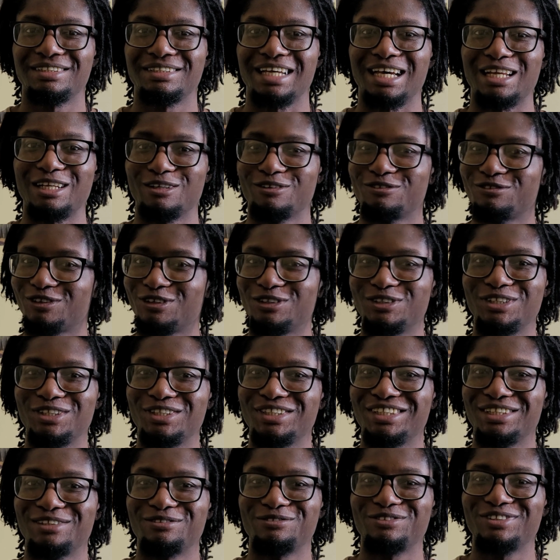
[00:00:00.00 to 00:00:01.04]
And the
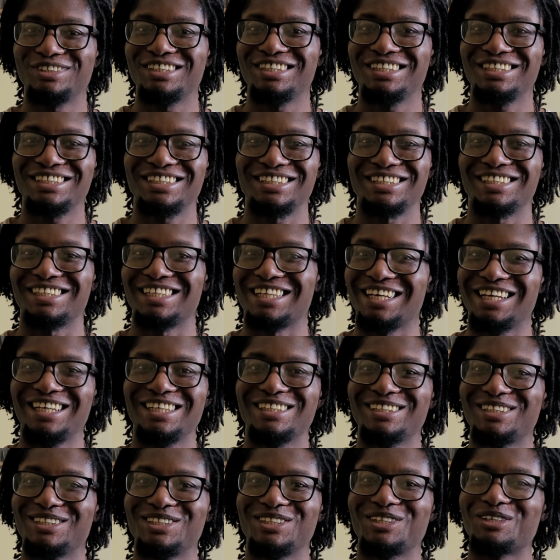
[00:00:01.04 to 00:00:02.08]
photosynthesis is
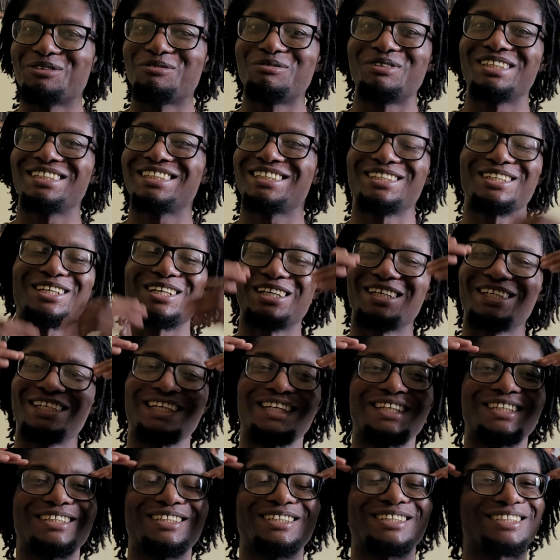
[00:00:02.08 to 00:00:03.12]
likes and comments. Nah,
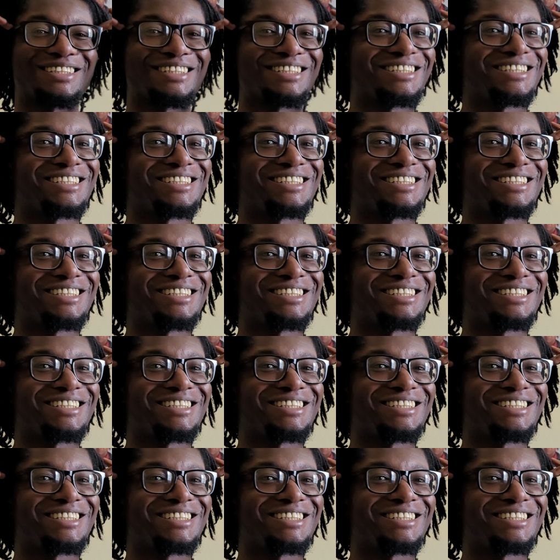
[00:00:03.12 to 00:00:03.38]
that's